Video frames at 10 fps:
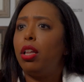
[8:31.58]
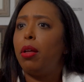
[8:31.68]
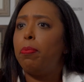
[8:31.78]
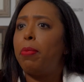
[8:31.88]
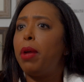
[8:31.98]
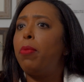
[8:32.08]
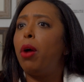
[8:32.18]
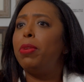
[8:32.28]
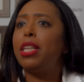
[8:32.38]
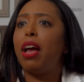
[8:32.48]
my
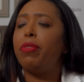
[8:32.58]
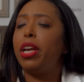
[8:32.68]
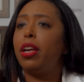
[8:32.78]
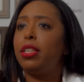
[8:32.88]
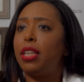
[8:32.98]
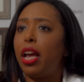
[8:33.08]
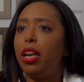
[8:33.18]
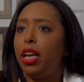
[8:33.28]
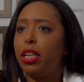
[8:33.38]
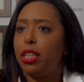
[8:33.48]
mom is having an
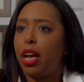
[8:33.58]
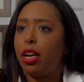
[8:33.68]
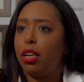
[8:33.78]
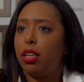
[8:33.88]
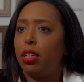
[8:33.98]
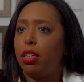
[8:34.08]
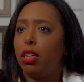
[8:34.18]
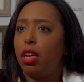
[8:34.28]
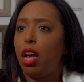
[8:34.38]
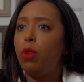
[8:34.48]
anxiety attack."
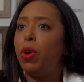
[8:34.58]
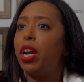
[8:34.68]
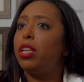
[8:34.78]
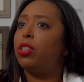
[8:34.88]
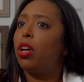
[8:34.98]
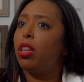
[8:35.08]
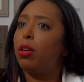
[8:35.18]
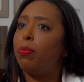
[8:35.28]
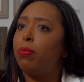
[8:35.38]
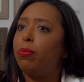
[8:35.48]
And when I saw
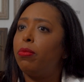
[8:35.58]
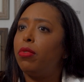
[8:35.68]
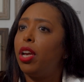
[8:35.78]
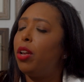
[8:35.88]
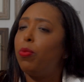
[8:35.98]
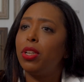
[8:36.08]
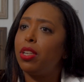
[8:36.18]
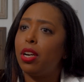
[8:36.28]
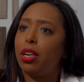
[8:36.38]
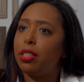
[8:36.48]
them, it wasn't
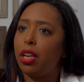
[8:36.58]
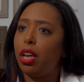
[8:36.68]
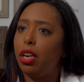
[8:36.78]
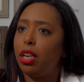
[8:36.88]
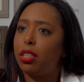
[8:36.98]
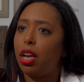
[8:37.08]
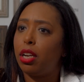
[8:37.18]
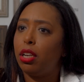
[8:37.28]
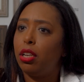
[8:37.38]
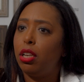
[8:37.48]
an anxiety attack.
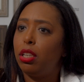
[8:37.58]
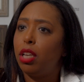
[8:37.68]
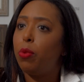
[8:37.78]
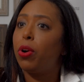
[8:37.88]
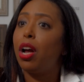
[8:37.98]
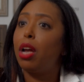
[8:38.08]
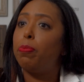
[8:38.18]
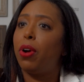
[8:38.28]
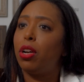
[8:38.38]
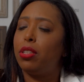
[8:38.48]
They were
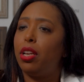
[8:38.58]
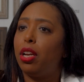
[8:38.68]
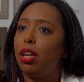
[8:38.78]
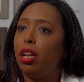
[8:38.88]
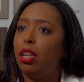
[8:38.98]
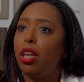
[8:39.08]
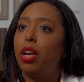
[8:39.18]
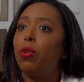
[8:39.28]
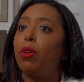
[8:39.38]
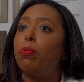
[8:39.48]
hypoxic. They
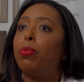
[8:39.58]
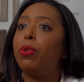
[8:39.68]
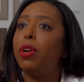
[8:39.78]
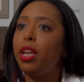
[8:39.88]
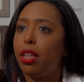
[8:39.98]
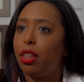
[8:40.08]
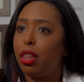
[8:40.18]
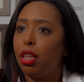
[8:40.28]
couldn't breathe.